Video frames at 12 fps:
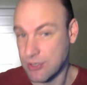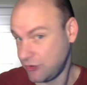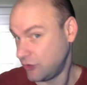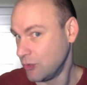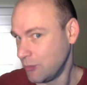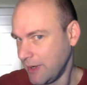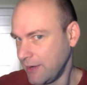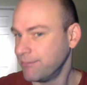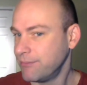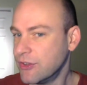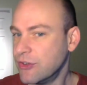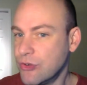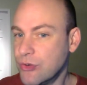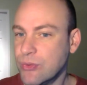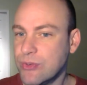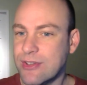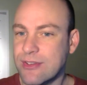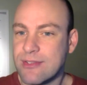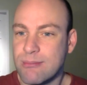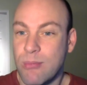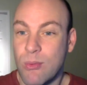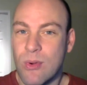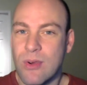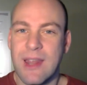assuming the news is
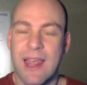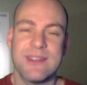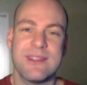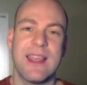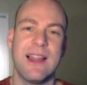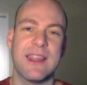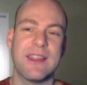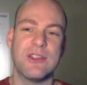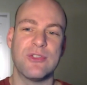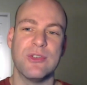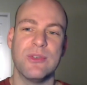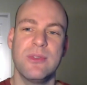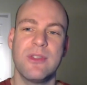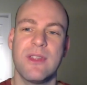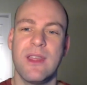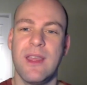more or less telling the truth,